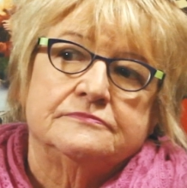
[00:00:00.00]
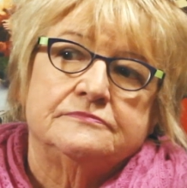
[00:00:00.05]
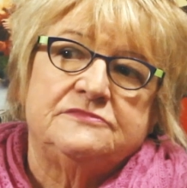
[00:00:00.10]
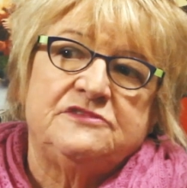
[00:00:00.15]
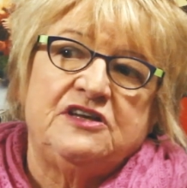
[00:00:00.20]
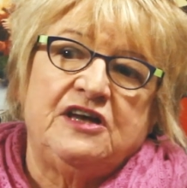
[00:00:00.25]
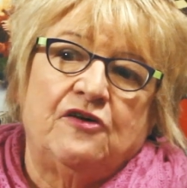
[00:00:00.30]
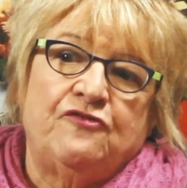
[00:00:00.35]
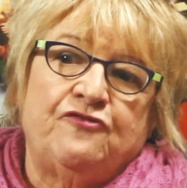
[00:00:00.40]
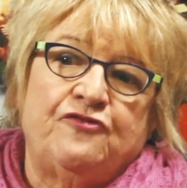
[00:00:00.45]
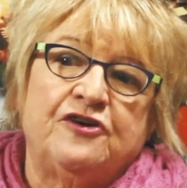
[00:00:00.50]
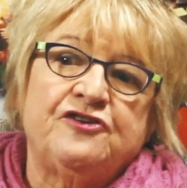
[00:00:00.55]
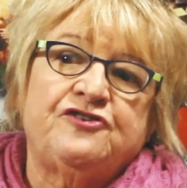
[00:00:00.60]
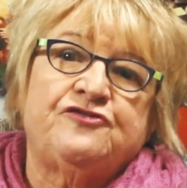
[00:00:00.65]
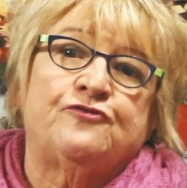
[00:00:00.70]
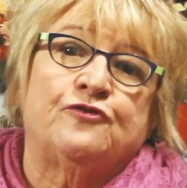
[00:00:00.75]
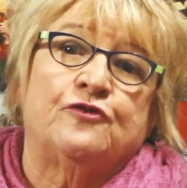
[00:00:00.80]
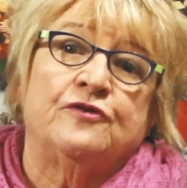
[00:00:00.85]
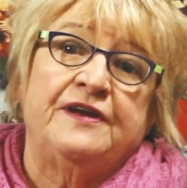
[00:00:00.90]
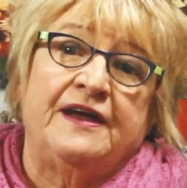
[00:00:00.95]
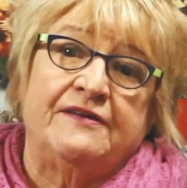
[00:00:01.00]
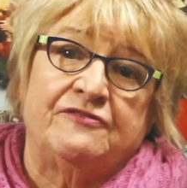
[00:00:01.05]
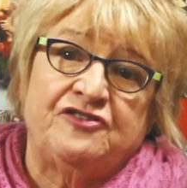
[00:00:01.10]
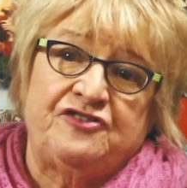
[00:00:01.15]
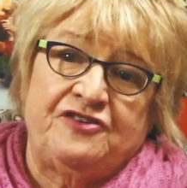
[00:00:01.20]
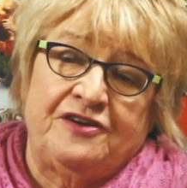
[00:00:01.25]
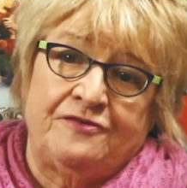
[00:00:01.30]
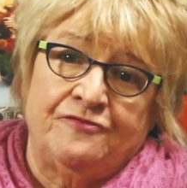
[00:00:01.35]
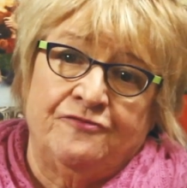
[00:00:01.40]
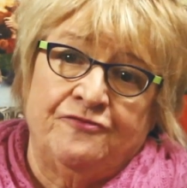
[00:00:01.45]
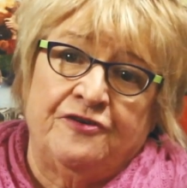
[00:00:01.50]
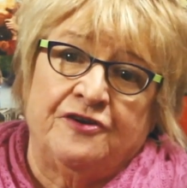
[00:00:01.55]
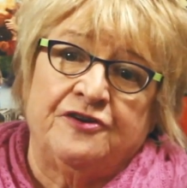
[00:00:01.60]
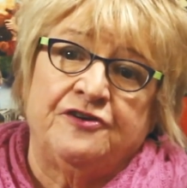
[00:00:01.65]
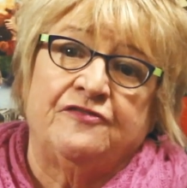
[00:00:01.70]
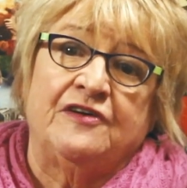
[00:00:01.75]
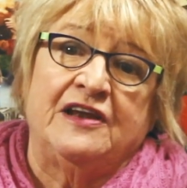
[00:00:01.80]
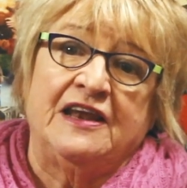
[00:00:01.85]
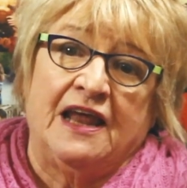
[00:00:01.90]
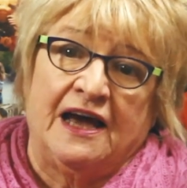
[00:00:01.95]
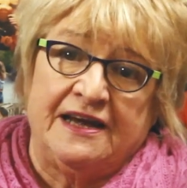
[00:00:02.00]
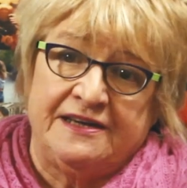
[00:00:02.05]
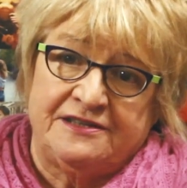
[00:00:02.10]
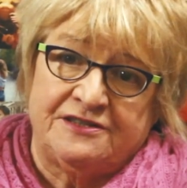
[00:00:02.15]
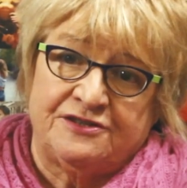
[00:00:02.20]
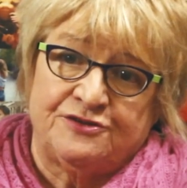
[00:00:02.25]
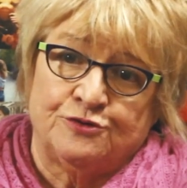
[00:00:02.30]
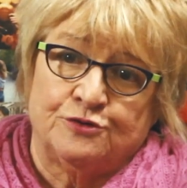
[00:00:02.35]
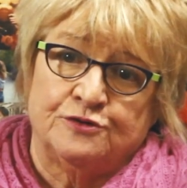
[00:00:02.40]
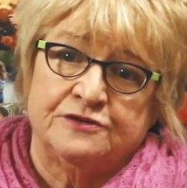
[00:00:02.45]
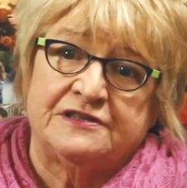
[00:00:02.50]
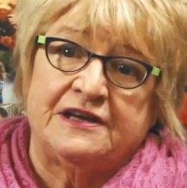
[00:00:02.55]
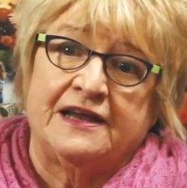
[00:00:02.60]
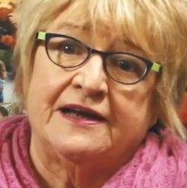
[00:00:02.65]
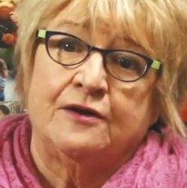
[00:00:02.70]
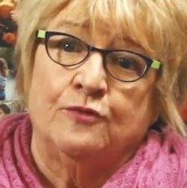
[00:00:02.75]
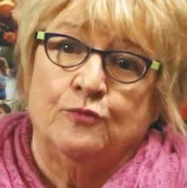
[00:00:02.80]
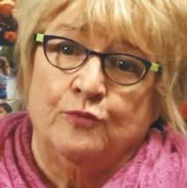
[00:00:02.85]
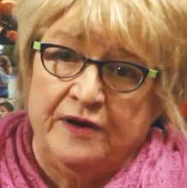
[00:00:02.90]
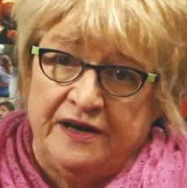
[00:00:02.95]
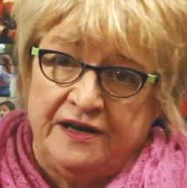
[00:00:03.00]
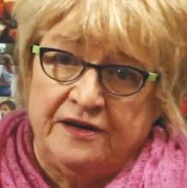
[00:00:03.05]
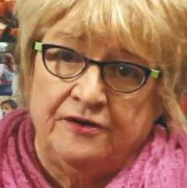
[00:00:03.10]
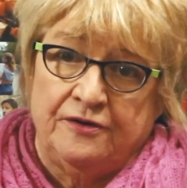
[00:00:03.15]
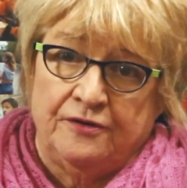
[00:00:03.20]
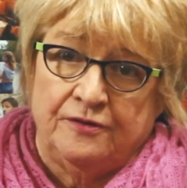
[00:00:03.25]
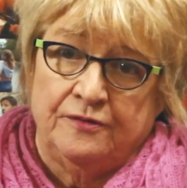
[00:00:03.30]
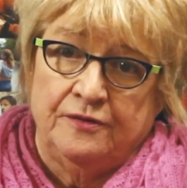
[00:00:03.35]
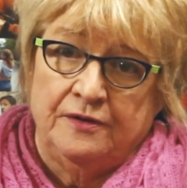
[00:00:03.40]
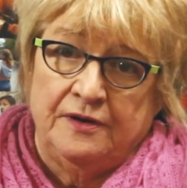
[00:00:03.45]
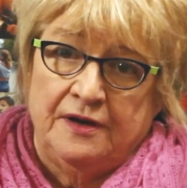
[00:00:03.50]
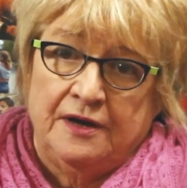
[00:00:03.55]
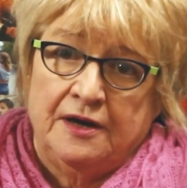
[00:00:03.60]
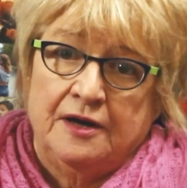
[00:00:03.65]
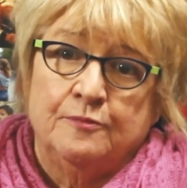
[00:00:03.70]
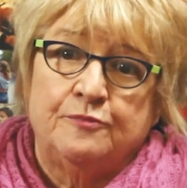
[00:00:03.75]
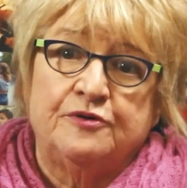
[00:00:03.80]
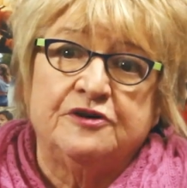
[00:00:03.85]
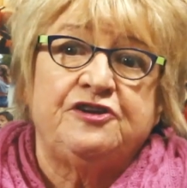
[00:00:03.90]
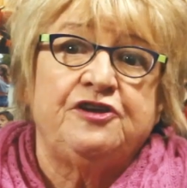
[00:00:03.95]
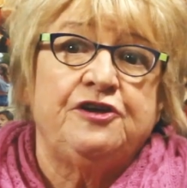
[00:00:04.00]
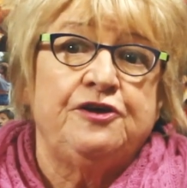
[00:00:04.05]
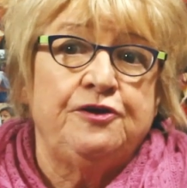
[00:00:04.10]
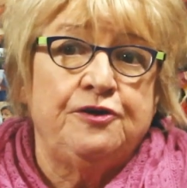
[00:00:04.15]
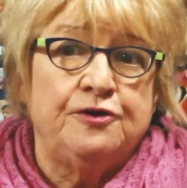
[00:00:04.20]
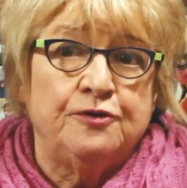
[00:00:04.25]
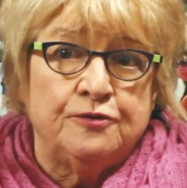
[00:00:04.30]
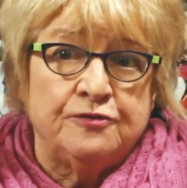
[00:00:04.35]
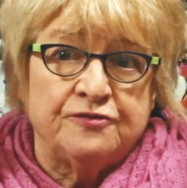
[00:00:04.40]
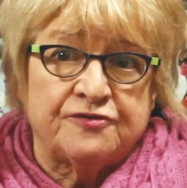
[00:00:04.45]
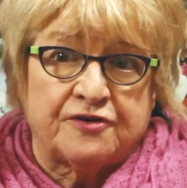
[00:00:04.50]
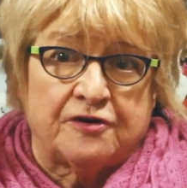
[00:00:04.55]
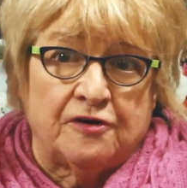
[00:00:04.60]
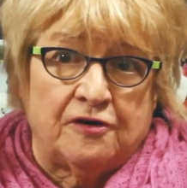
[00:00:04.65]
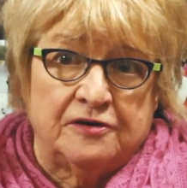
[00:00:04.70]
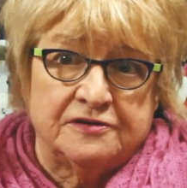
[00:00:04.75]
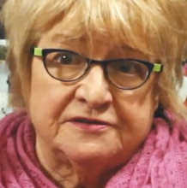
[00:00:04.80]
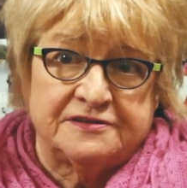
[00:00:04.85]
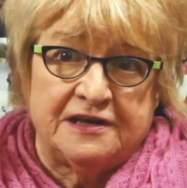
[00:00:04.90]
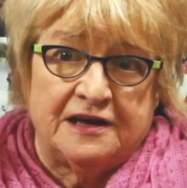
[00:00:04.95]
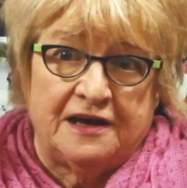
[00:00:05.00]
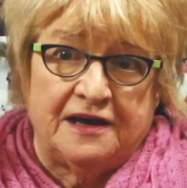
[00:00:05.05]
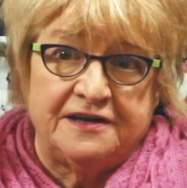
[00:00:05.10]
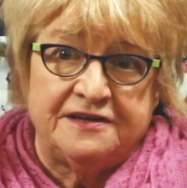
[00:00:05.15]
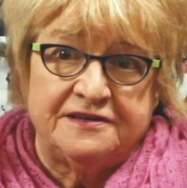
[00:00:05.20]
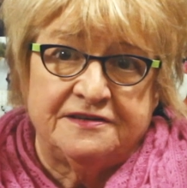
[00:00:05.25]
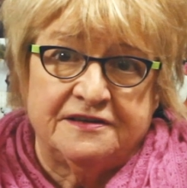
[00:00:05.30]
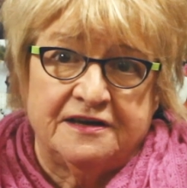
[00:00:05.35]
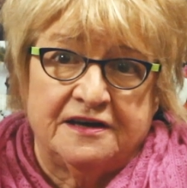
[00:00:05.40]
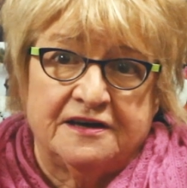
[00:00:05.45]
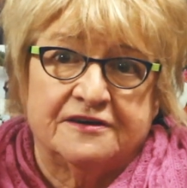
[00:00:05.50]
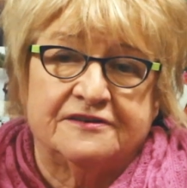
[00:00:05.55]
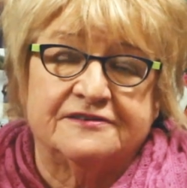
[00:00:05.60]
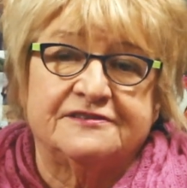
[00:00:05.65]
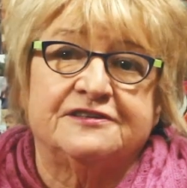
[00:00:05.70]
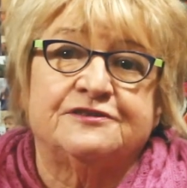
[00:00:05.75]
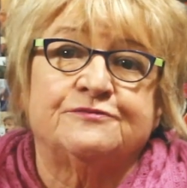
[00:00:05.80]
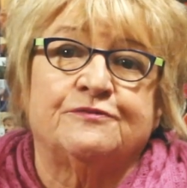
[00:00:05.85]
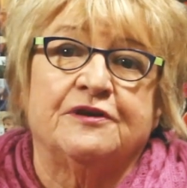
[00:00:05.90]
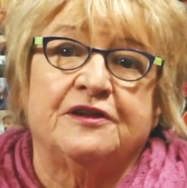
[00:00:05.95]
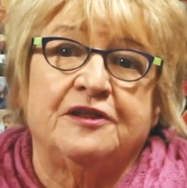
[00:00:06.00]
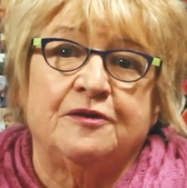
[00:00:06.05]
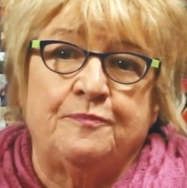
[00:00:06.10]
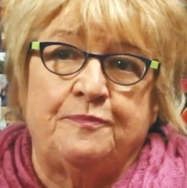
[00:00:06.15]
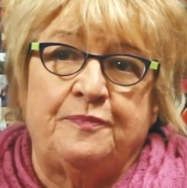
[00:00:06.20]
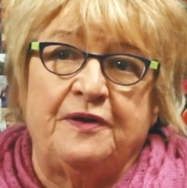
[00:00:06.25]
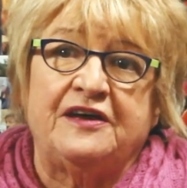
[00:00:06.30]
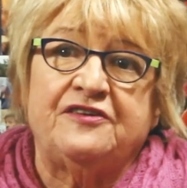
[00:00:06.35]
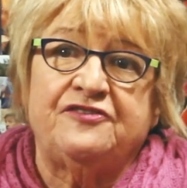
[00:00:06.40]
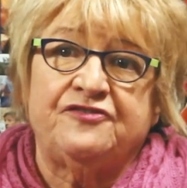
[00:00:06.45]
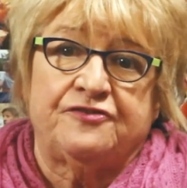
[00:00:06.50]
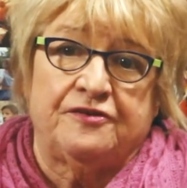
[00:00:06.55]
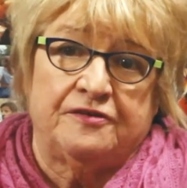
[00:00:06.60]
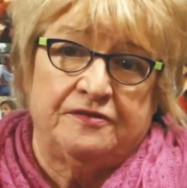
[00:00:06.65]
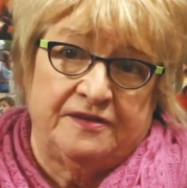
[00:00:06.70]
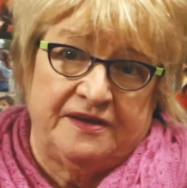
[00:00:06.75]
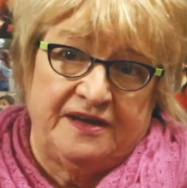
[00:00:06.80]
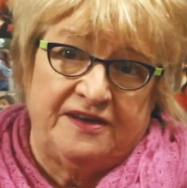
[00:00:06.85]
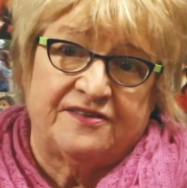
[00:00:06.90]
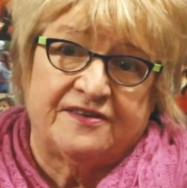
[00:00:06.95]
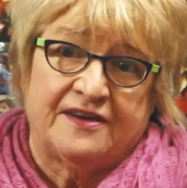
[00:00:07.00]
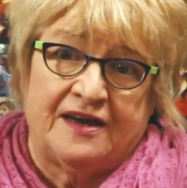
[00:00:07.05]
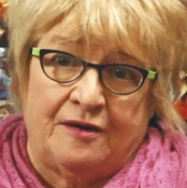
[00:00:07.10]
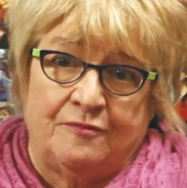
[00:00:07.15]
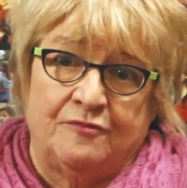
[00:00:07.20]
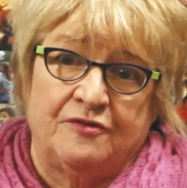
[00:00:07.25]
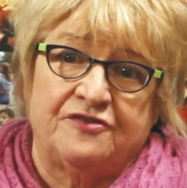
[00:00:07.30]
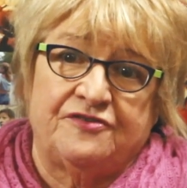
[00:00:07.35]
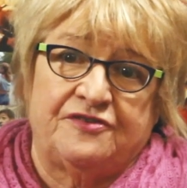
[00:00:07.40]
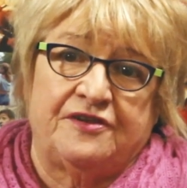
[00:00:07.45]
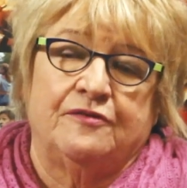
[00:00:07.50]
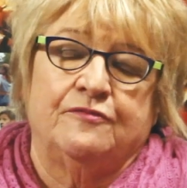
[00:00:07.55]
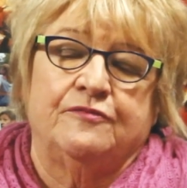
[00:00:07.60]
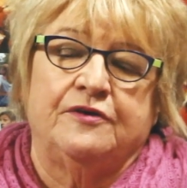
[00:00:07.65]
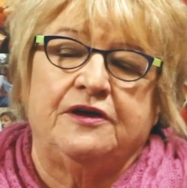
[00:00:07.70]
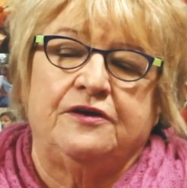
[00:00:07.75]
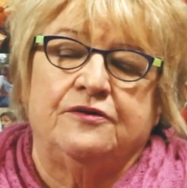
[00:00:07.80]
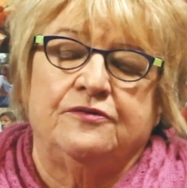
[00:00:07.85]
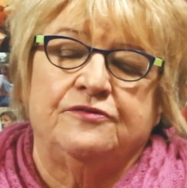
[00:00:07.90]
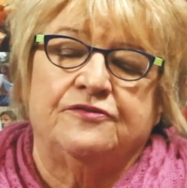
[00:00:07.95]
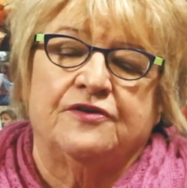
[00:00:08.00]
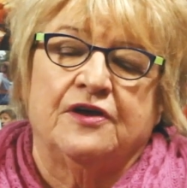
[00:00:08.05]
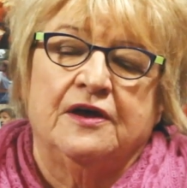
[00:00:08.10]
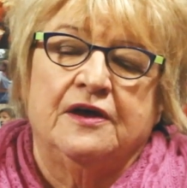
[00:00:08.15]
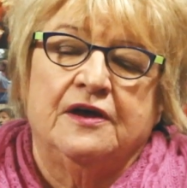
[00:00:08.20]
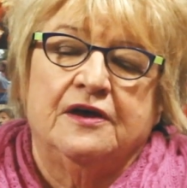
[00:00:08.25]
Yeah, first of all, never sit in front of a light source like a window, but use God's light, because it's one of the best on these cameras that we use.